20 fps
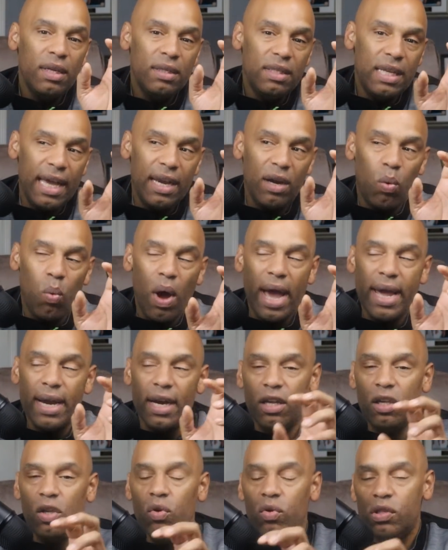Dana White
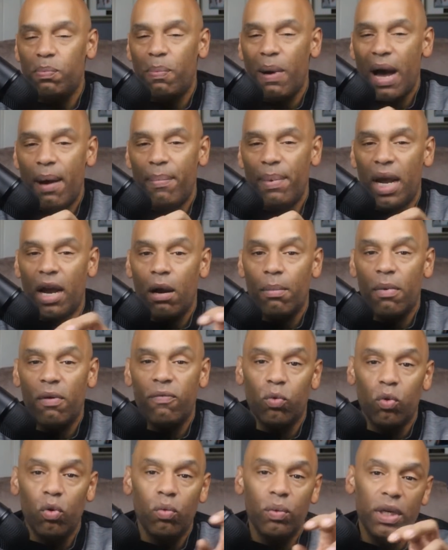accused Bob Arum
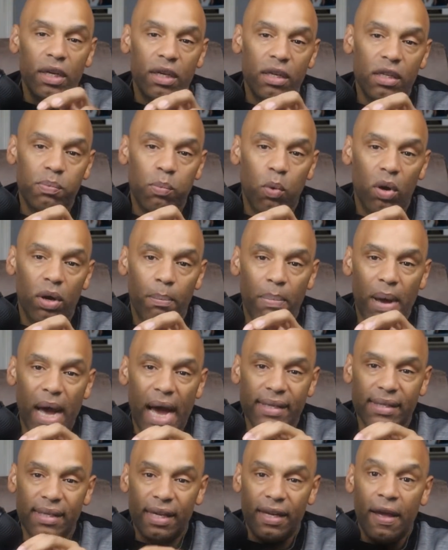of ruining the sport of
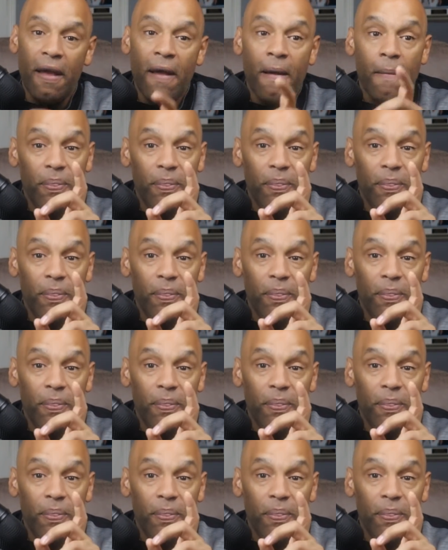boxing.